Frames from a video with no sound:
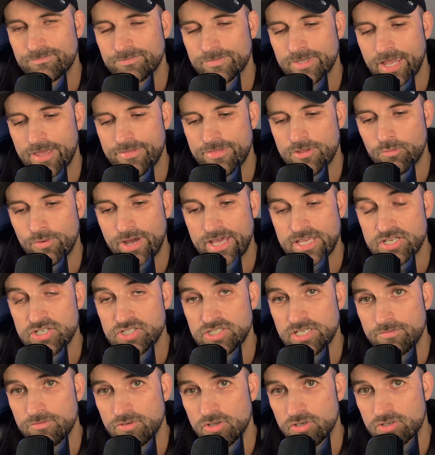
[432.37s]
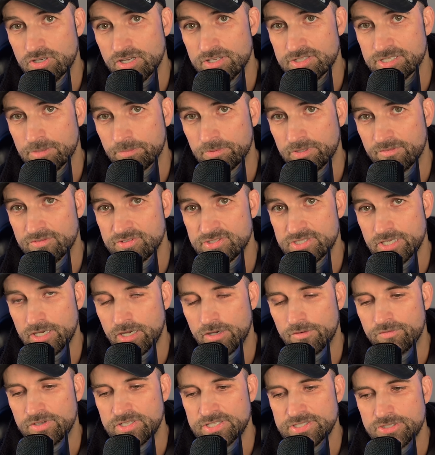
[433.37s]
And the way you shift your concept of
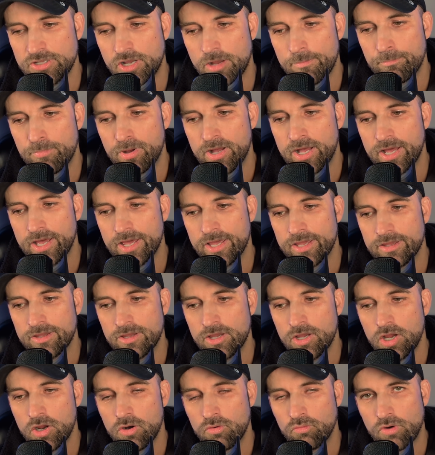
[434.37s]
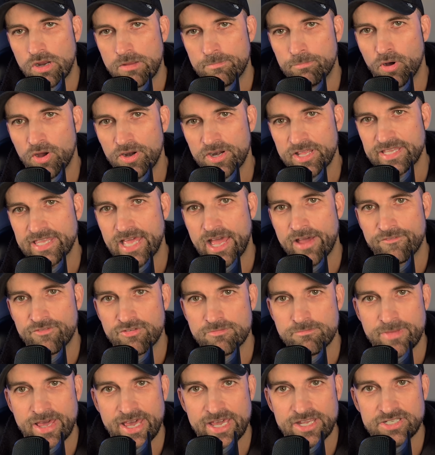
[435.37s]
self is not by robotic
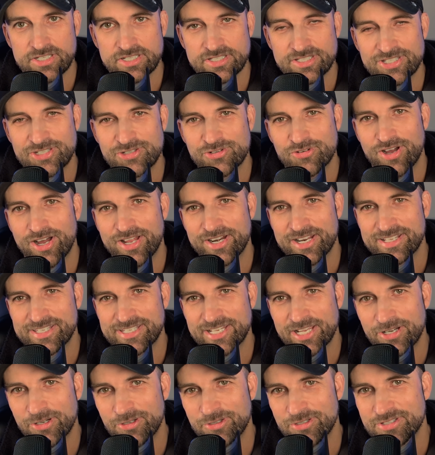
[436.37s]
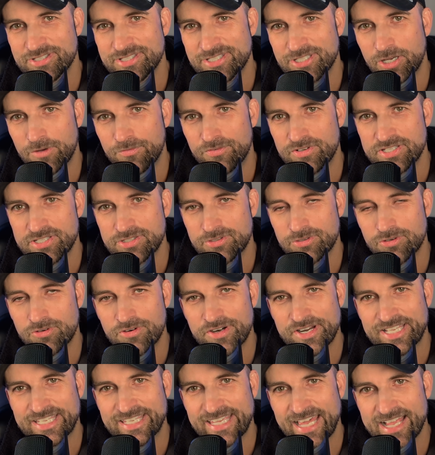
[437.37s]
affirmations, trying to tell yourself a
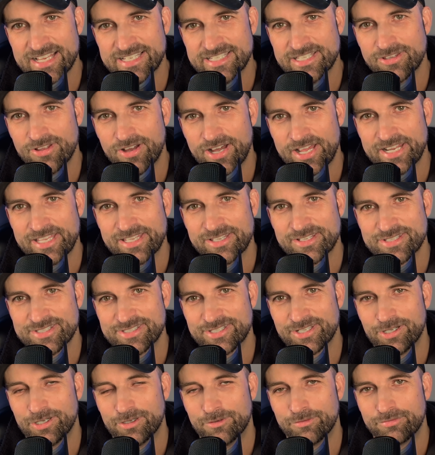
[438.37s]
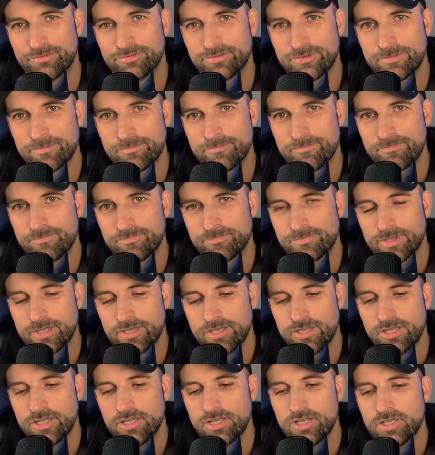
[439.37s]
story, gaslighting yourself.
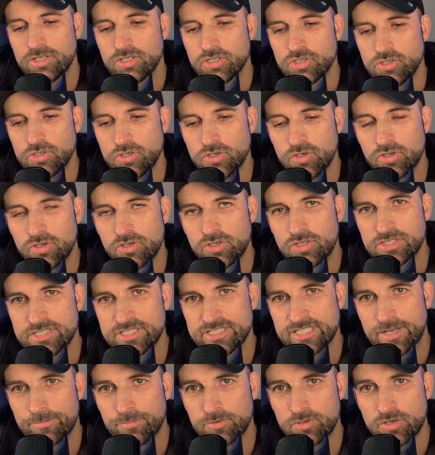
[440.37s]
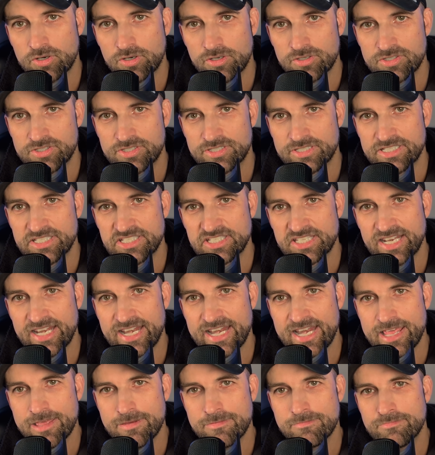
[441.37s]
Your subconscious,
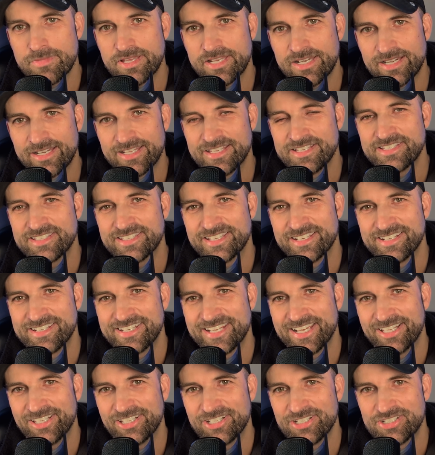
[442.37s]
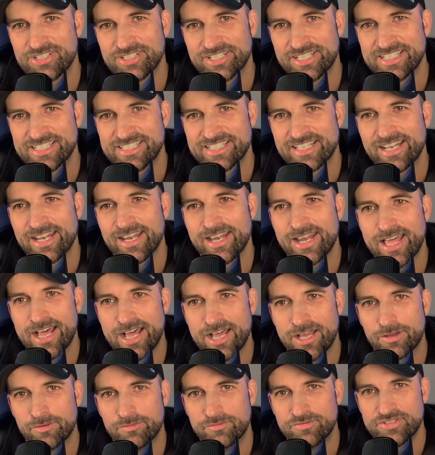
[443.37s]
limitless intelligence
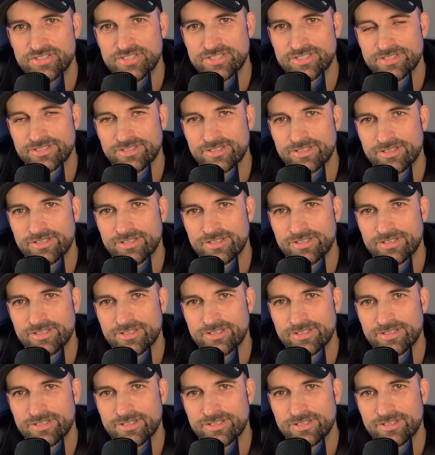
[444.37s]
loves